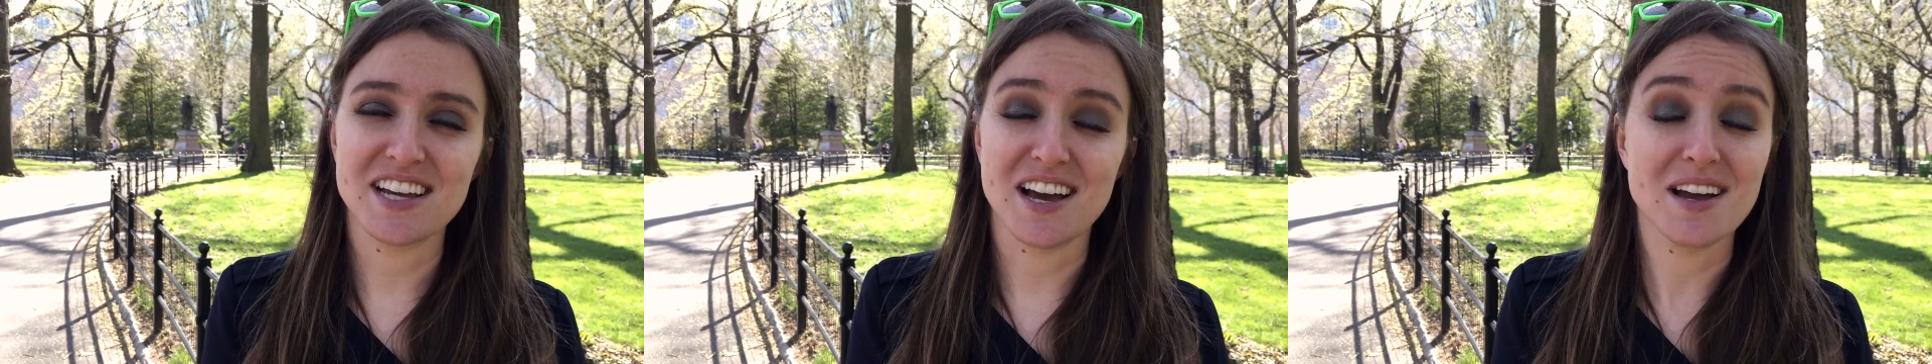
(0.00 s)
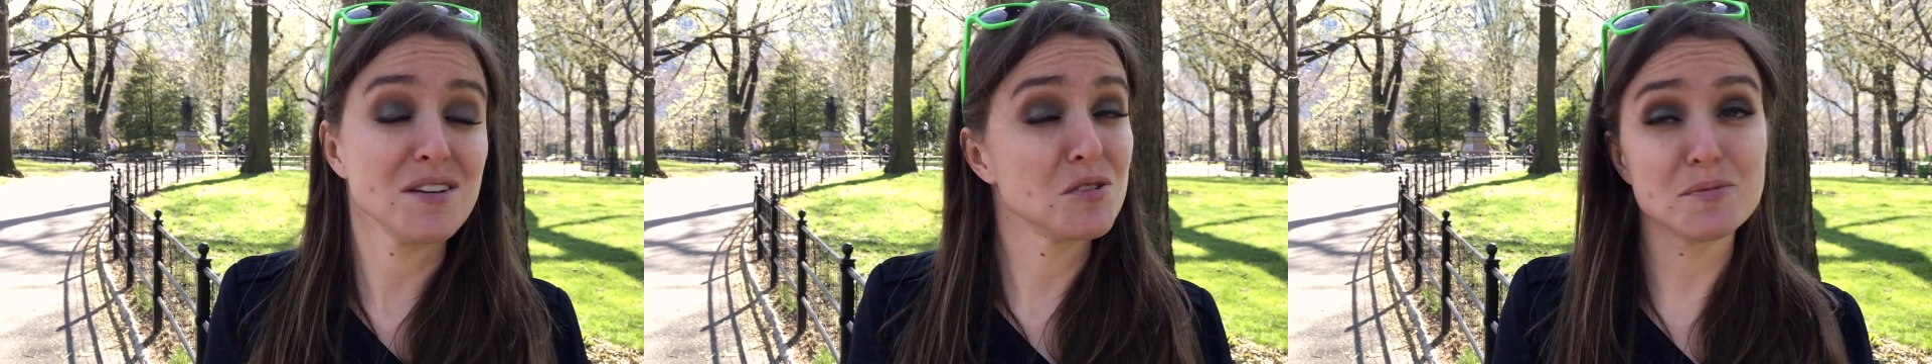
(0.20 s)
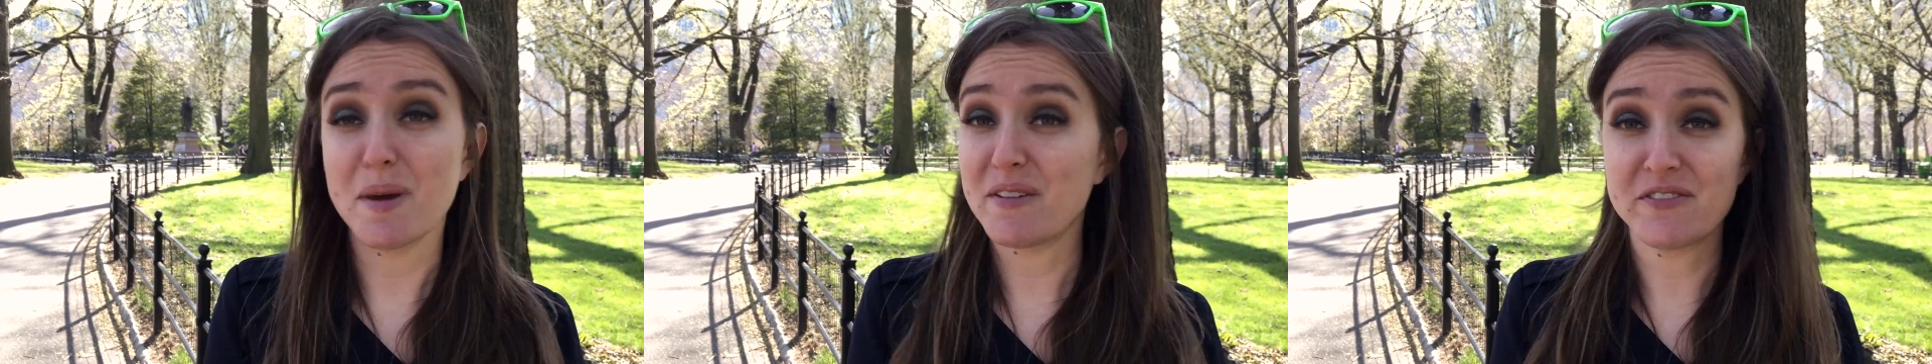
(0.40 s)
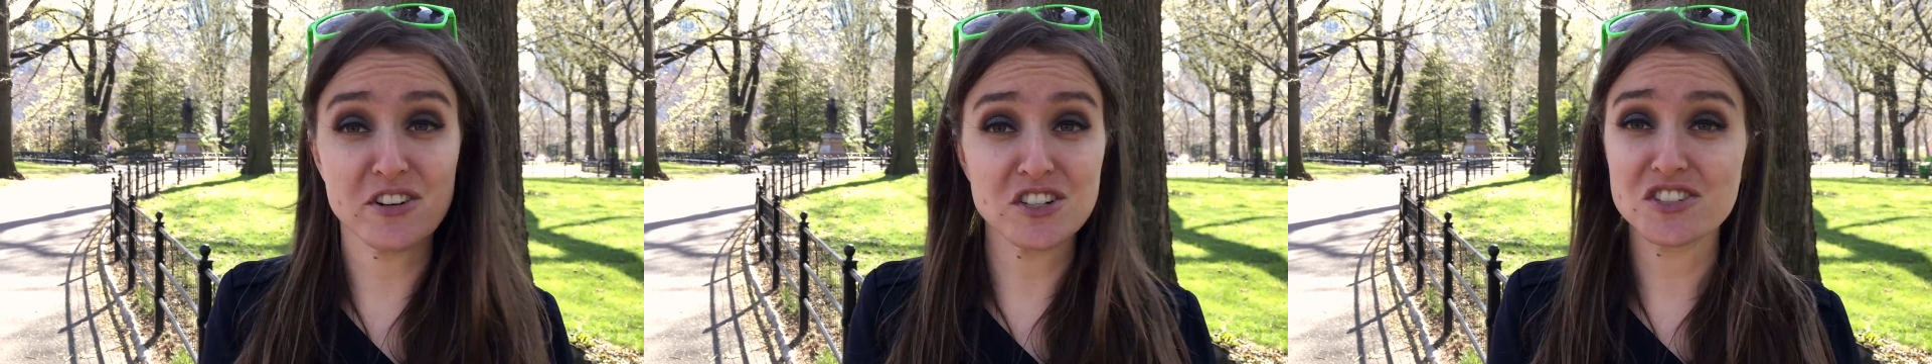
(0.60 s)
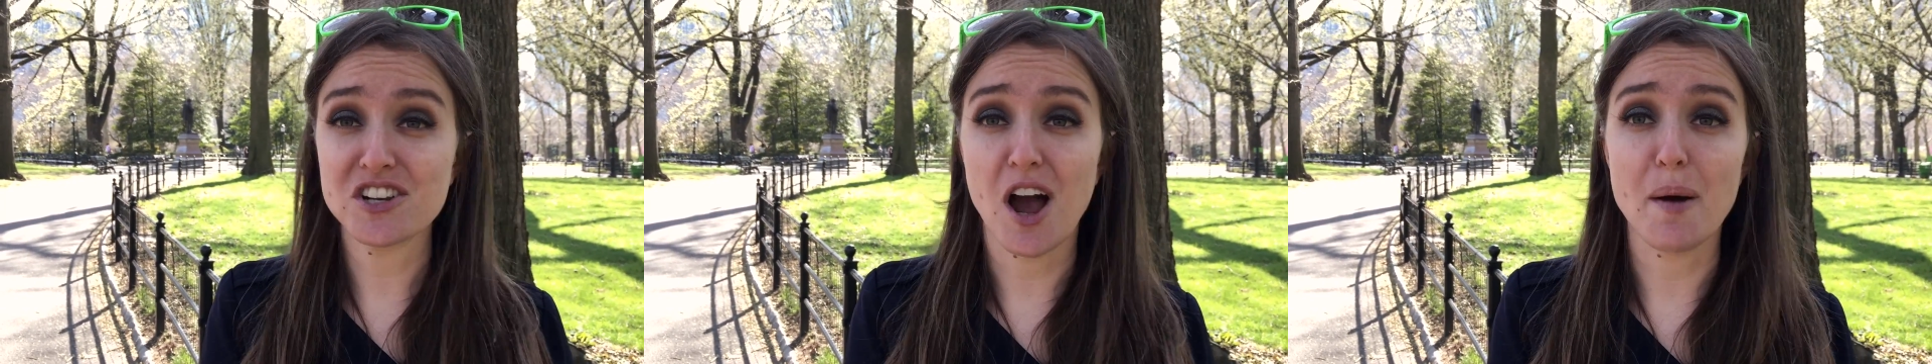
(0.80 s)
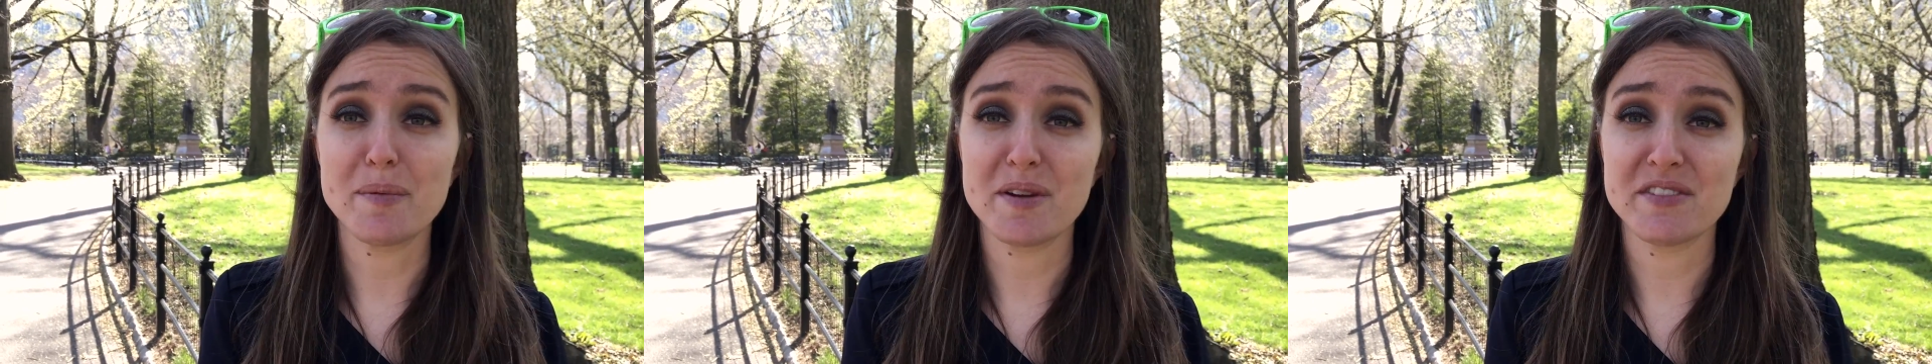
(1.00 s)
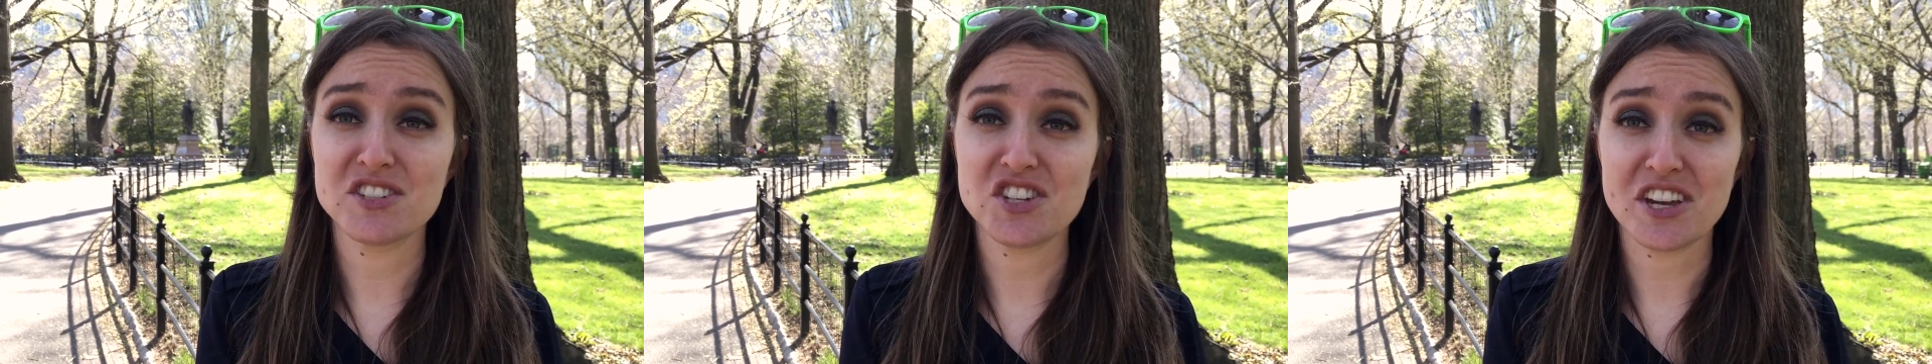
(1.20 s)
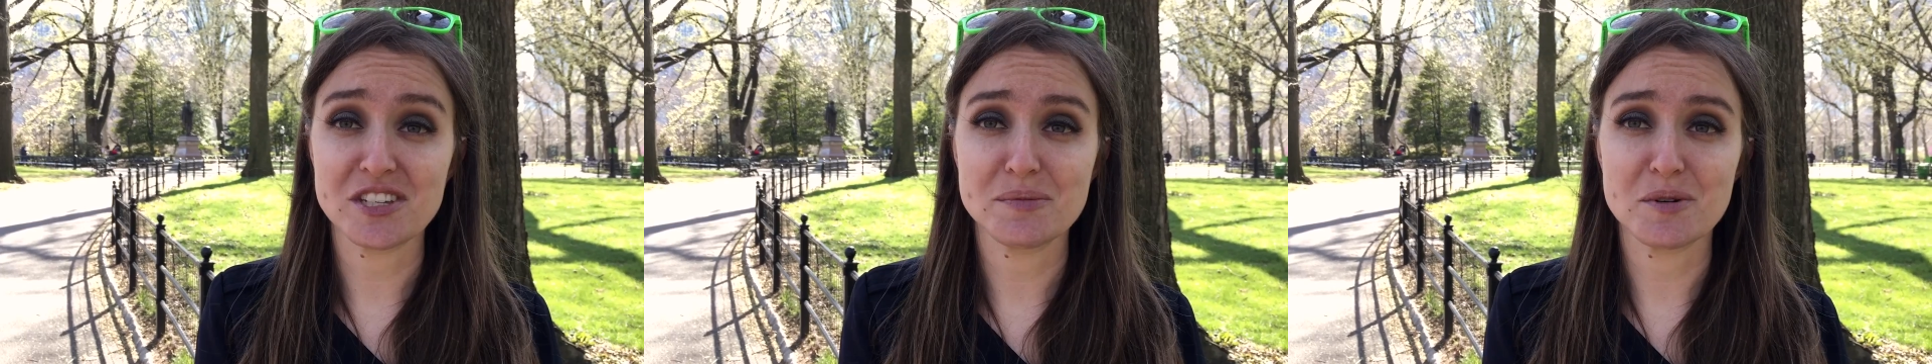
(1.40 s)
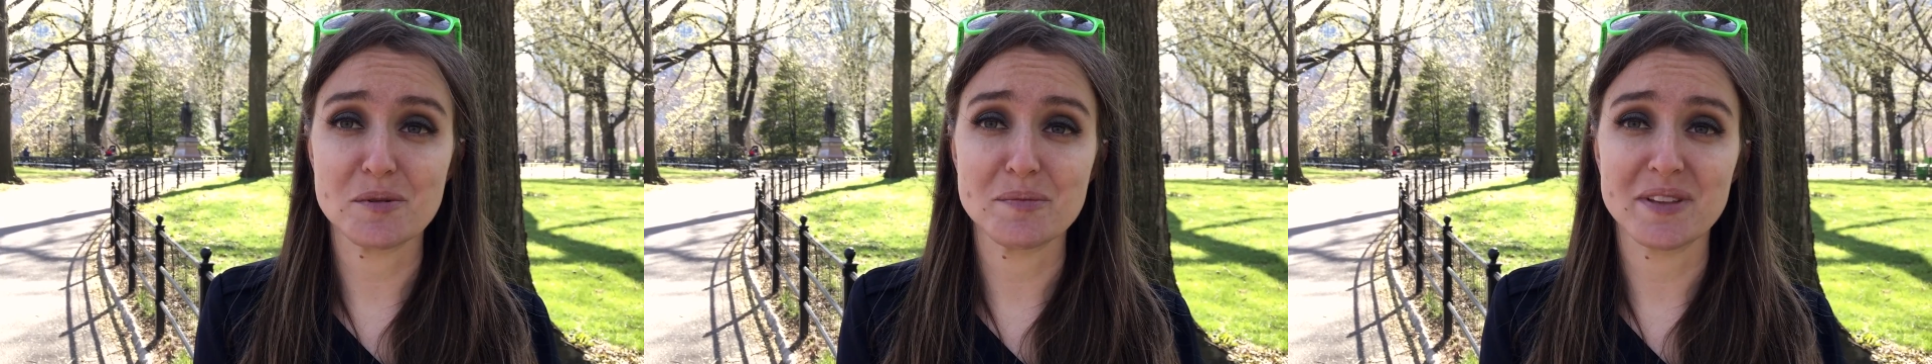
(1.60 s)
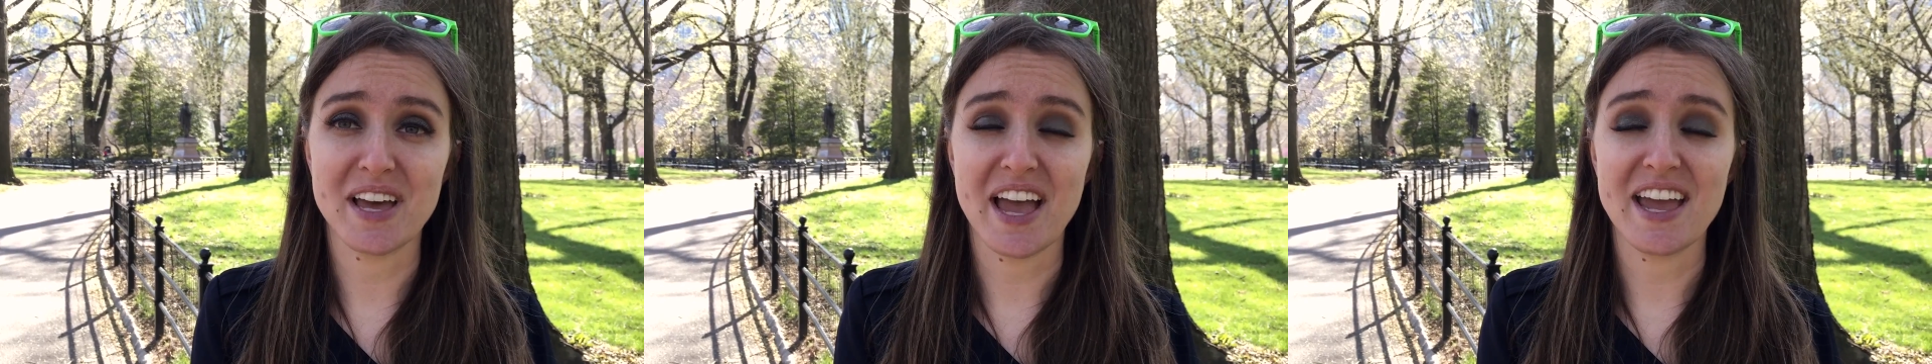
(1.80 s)
It was my first copy of a Shakespeare
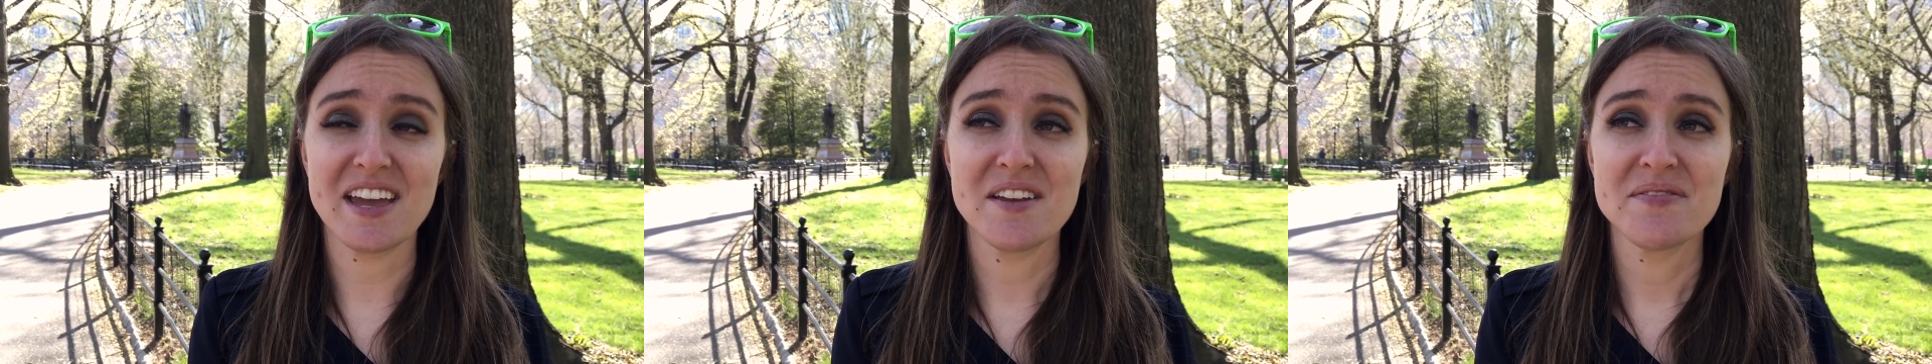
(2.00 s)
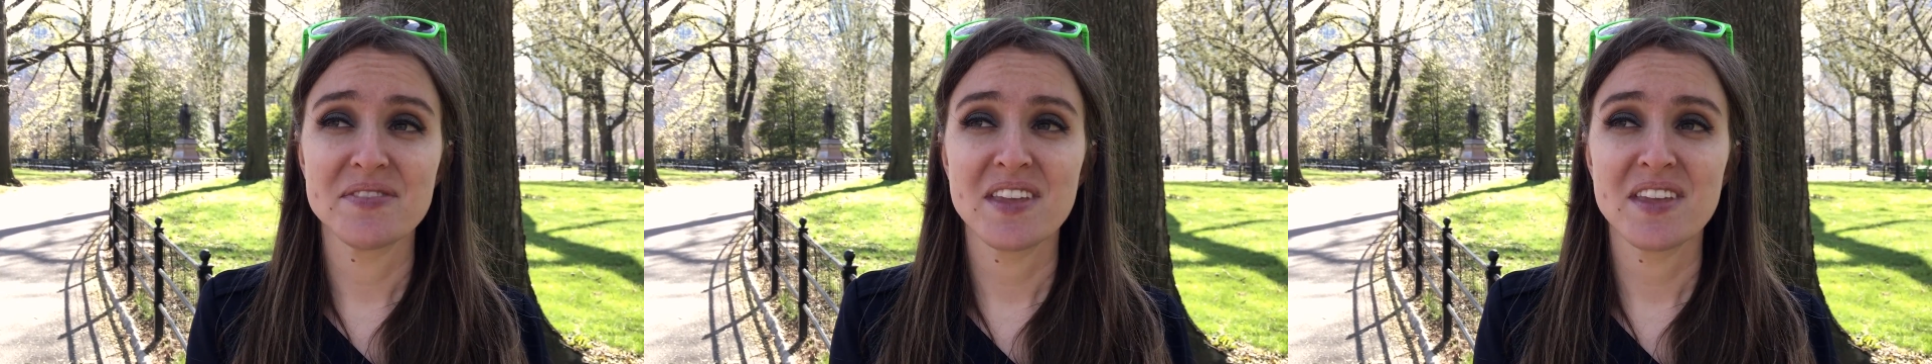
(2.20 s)
play,